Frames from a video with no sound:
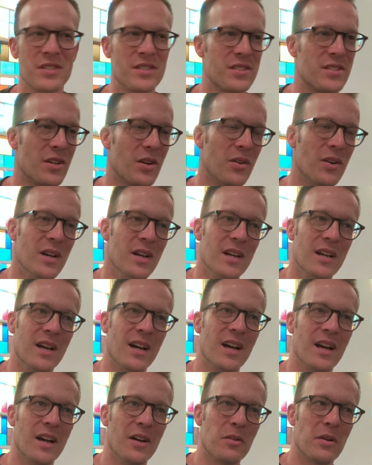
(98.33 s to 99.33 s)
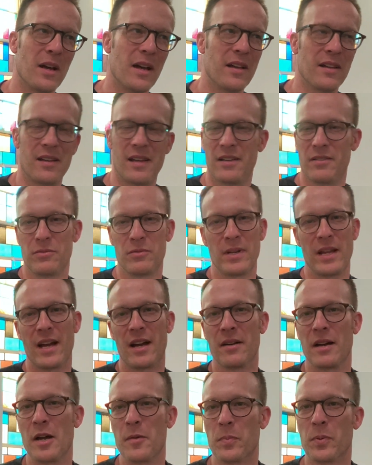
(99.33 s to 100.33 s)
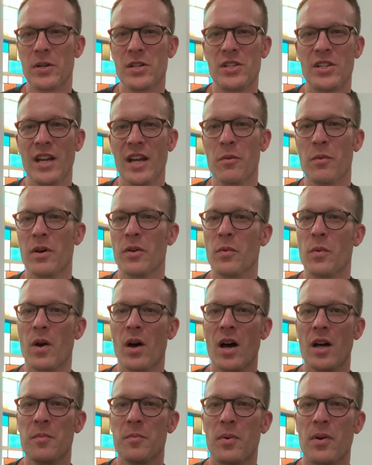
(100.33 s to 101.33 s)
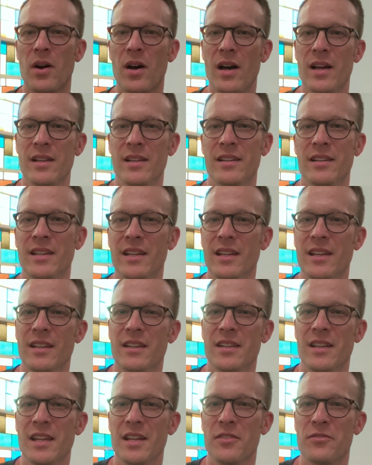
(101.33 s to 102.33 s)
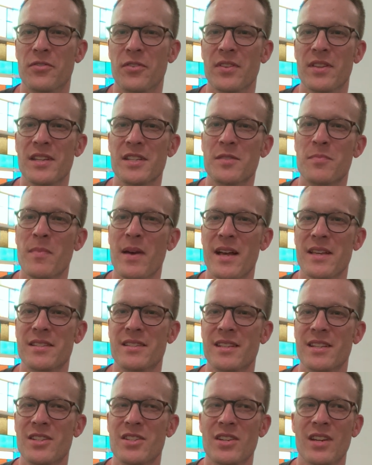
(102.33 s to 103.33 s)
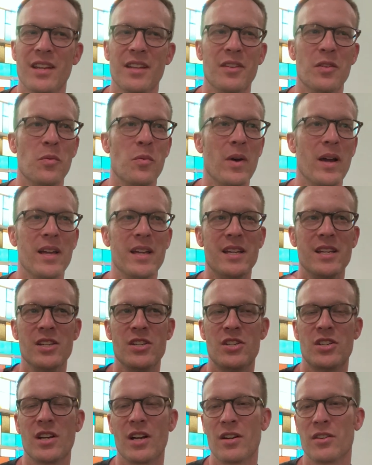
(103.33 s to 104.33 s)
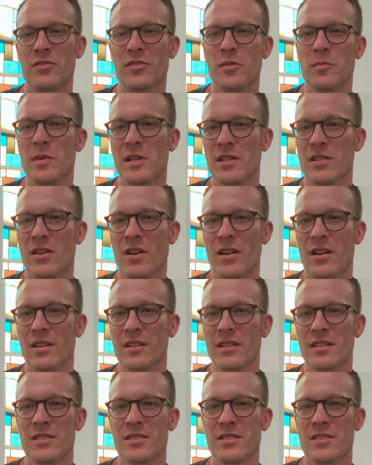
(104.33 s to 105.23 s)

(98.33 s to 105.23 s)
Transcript: And so, I appreciate what Ron brought in for this message and the way he shared from his heart.